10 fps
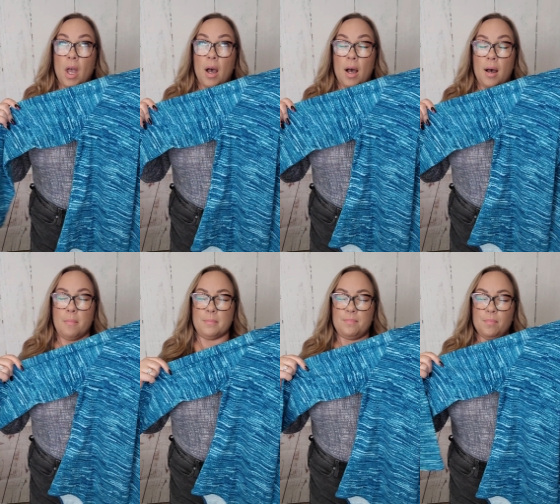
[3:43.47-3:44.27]

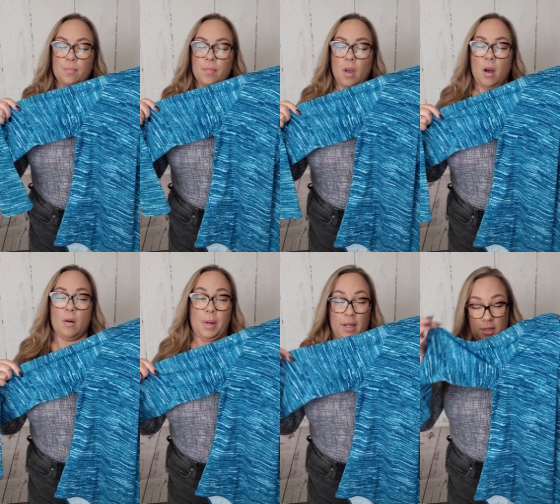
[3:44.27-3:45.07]
um,
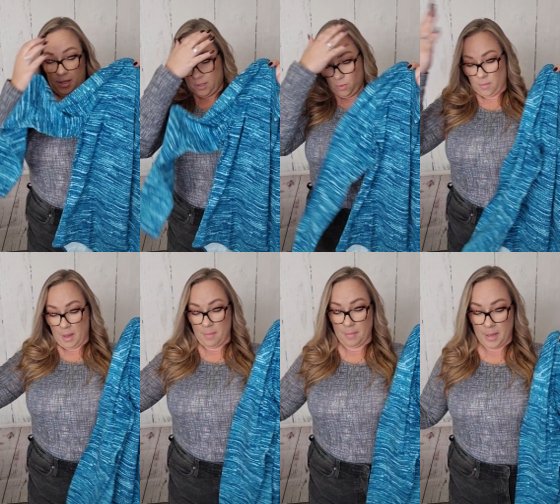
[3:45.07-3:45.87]
oh my goodness, where'd
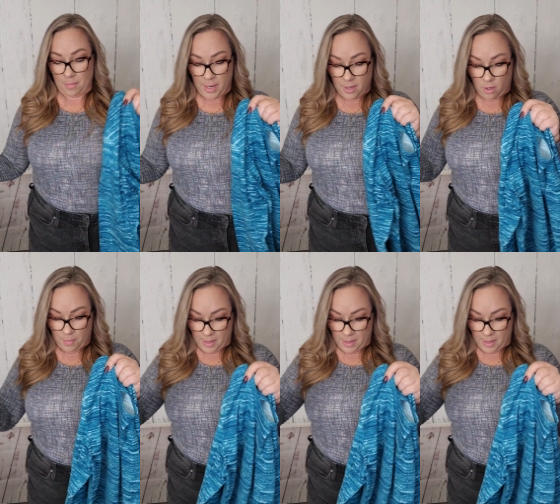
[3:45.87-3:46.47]
my, my brain go?